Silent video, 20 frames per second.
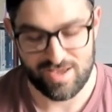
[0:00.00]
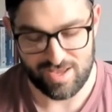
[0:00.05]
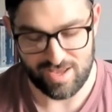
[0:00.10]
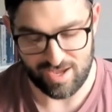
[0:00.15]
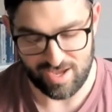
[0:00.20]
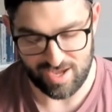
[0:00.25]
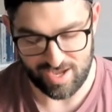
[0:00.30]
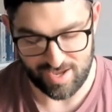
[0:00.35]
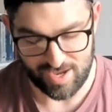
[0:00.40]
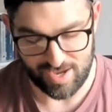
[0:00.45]

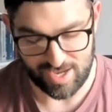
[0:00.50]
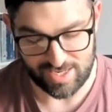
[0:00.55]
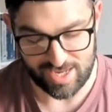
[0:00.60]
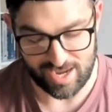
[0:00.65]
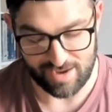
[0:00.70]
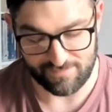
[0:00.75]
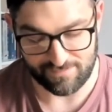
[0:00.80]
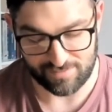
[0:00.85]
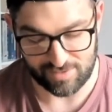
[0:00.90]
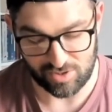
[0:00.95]
I
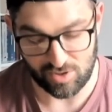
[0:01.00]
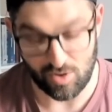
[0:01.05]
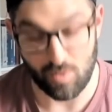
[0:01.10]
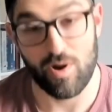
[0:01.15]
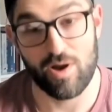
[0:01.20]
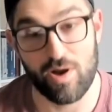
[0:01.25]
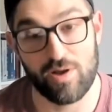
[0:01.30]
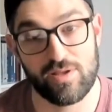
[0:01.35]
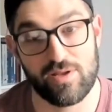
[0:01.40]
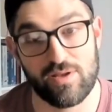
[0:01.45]
definitely don't
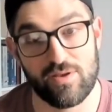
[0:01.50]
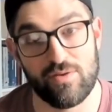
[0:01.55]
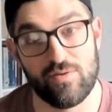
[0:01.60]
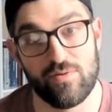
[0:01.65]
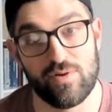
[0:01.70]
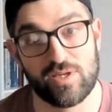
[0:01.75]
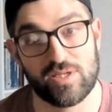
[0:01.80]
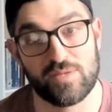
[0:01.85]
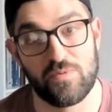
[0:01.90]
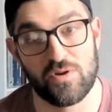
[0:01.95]
want
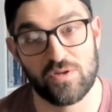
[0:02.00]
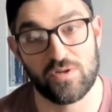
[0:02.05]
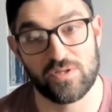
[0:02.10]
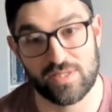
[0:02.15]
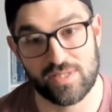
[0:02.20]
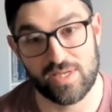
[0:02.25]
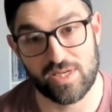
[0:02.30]
to experience this